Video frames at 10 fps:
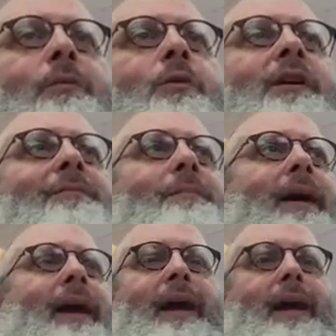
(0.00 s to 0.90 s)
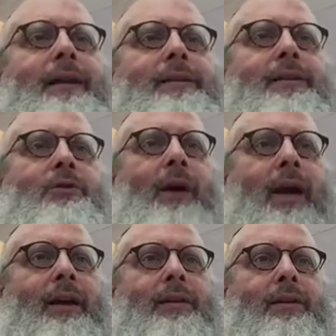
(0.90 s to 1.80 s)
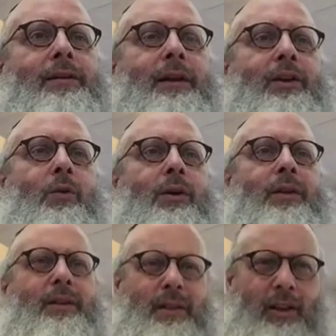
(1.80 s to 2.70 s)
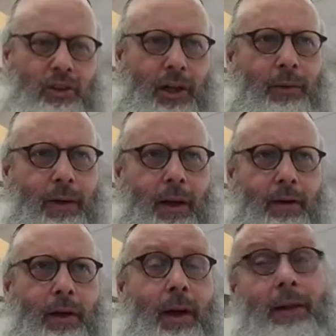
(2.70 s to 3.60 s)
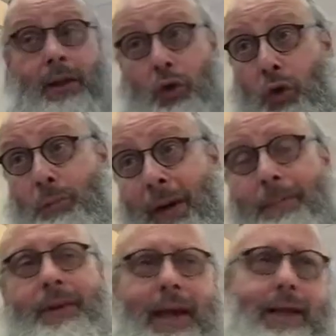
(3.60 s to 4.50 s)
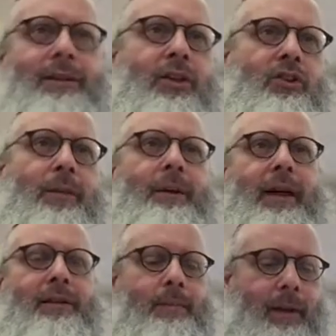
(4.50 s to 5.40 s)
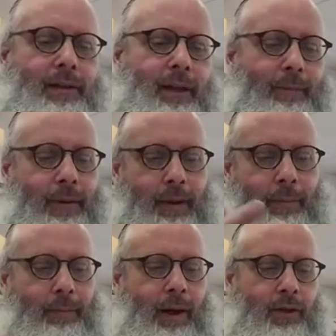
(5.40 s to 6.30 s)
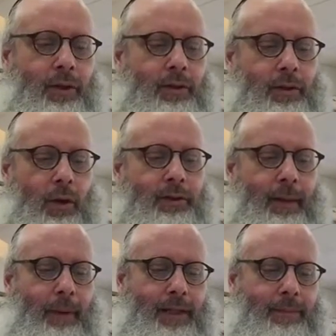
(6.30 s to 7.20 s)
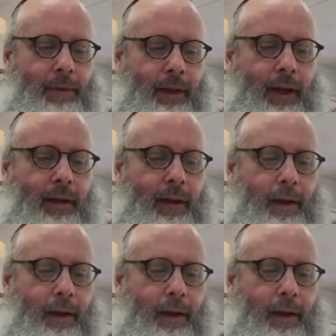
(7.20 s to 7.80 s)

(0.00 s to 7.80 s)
work of my hands is drowning in the sea, and you want to sing Shira now?" The Jewish people, they can sing Shira because they're being saved, but Malach Shira, no, it's not possible. Okay,